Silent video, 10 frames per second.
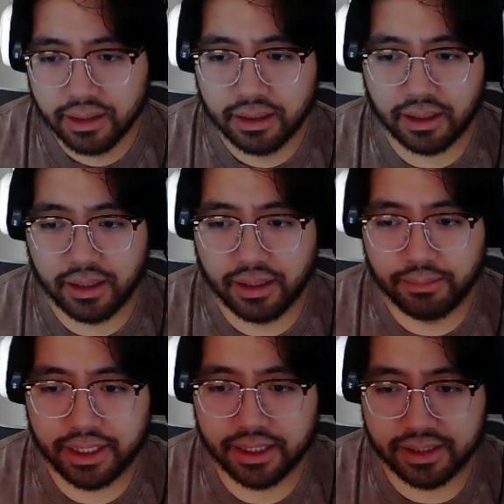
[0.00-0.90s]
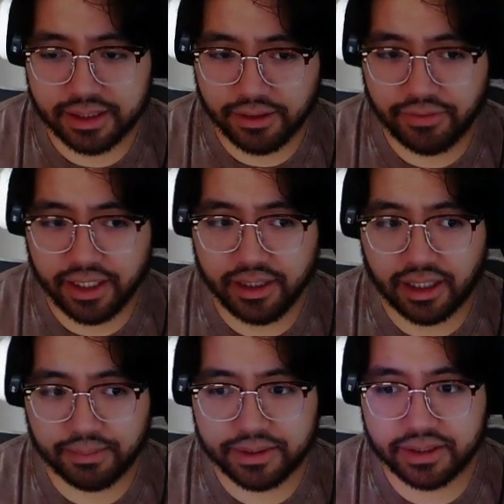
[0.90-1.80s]
if he
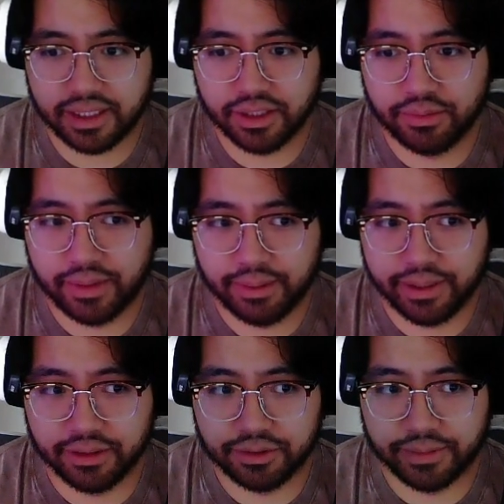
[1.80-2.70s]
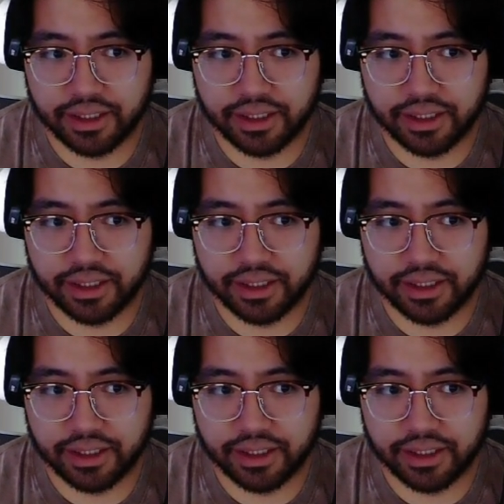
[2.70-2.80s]
opts to kill my PAILDRAMON,